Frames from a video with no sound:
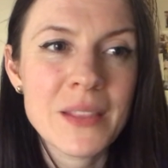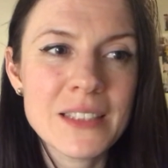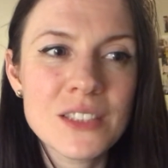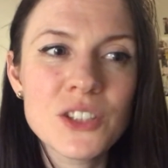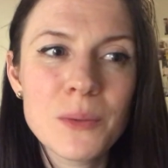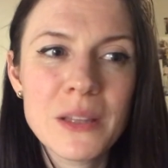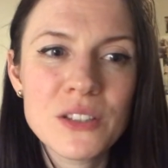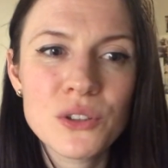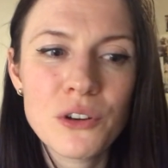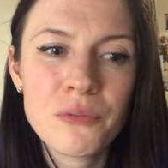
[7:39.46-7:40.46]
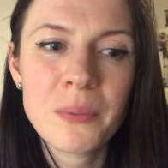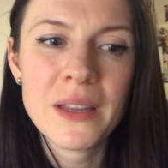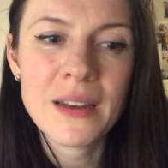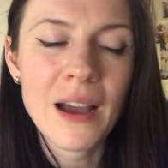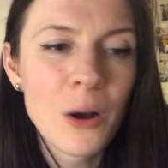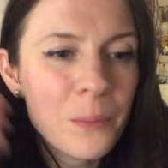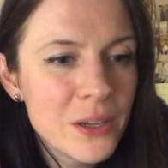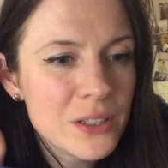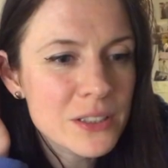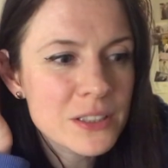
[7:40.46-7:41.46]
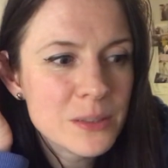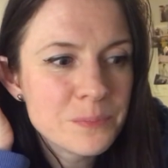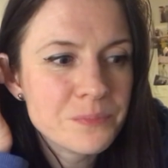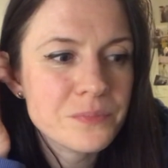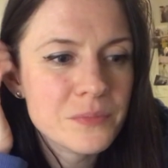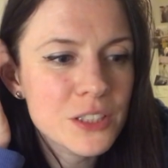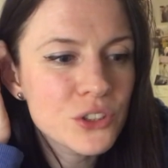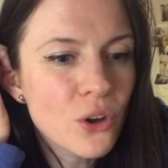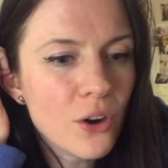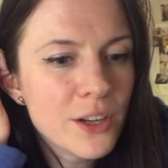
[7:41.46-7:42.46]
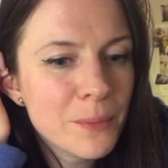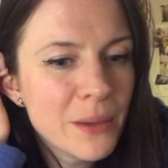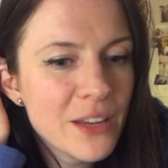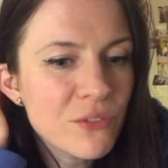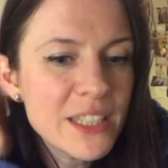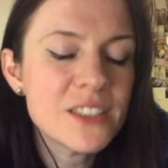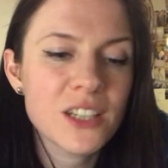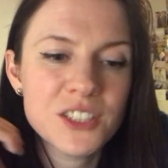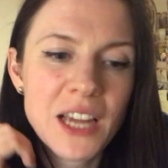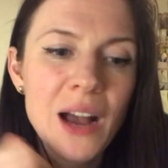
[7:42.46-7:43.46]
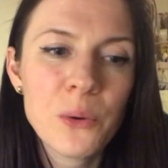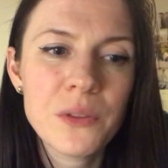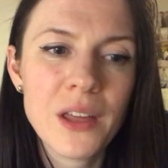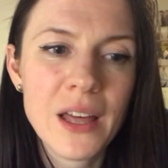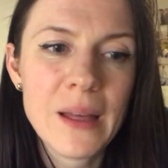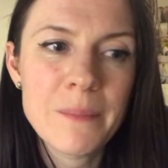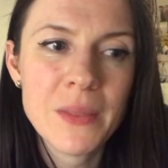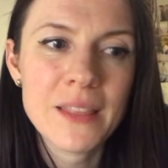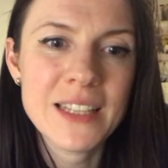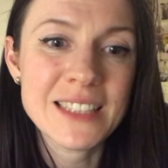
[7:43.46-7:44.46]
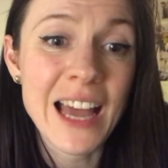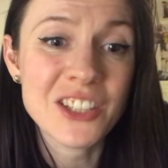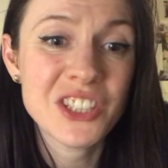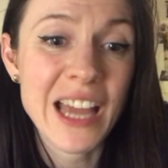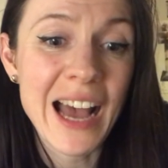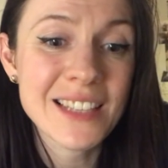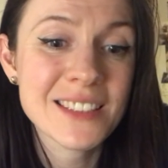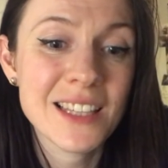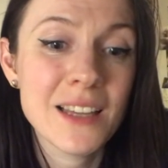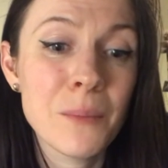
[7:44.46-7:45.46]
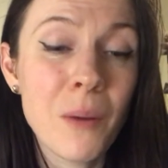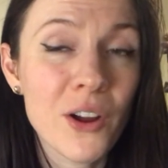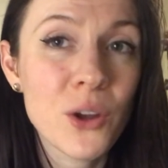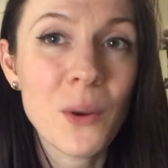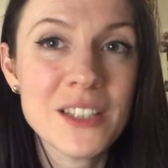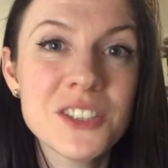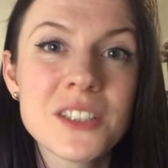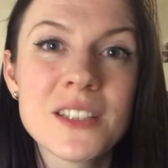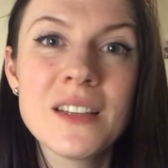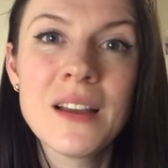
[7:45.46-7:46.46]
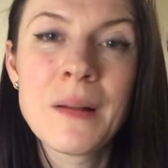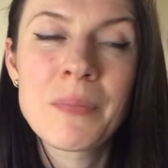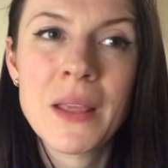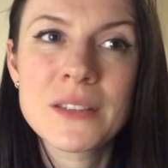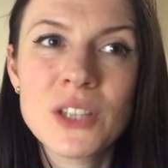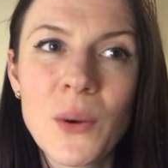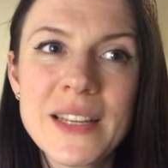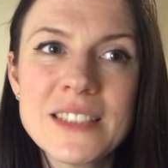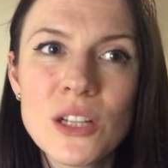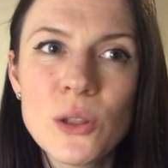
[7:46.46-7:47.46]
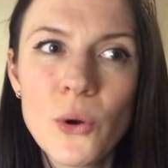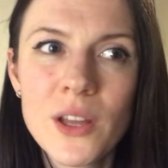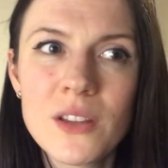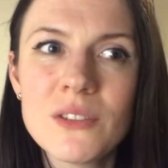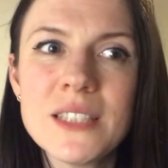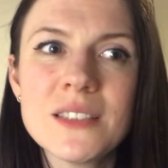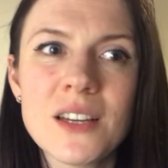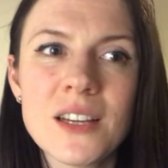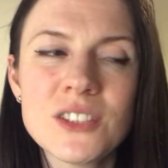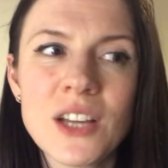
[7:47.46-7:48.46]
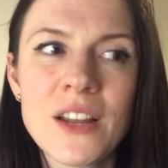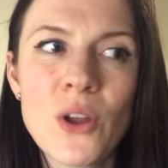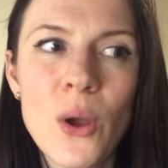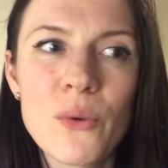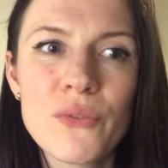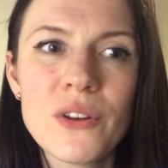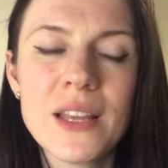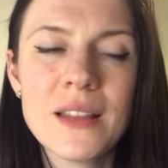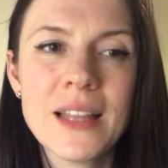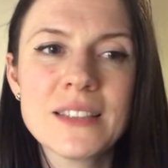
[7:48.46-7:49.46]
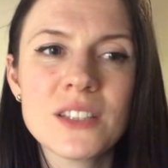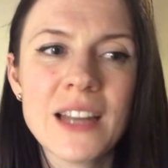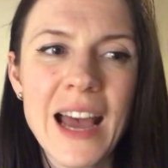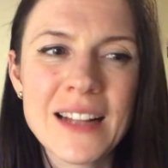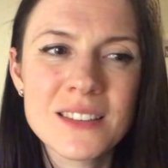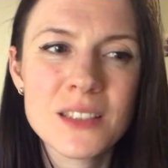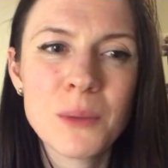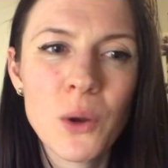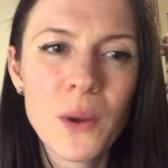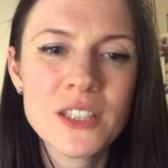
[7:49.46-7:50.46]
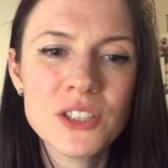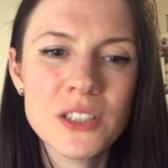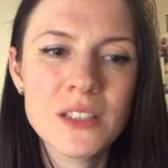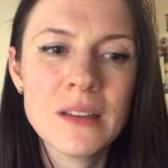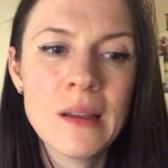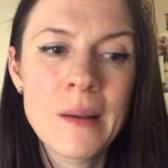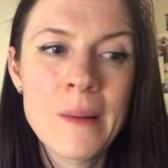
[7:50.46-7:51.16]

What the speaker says: This is going to be the tough bit now, because there's not going to be research out there that's actually asking my question. So I need to look at the research and hopefully it's going to answer my question